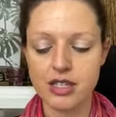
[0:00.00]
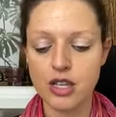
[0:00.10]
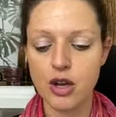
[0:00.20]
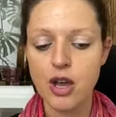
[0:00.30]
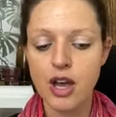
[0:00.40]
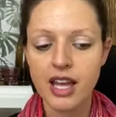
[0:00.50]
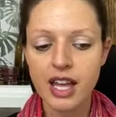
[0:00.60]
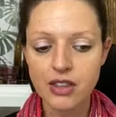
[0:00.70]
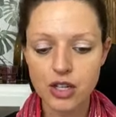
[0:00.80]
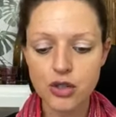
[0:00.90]
So
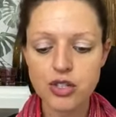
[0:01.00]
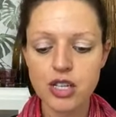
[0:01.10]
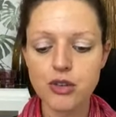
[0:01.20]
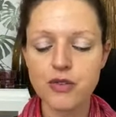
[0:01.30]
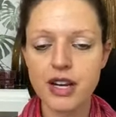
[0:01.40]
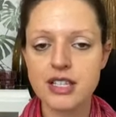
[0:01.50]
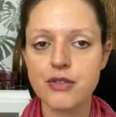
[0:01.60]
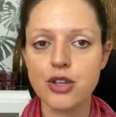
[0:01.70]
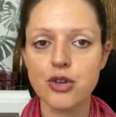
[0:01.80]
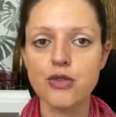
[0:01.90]
in the luteal phase,
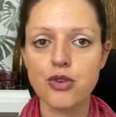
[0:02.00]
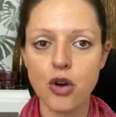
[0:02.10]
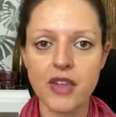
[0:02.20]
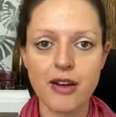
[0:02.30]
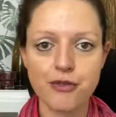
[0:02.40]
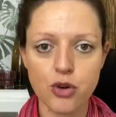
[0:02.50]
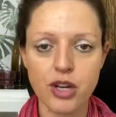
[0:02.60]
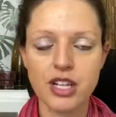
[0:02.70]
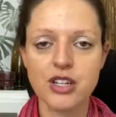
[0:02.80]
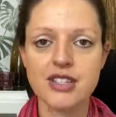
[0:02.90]
if you've got that
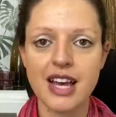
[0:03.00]
fogginess,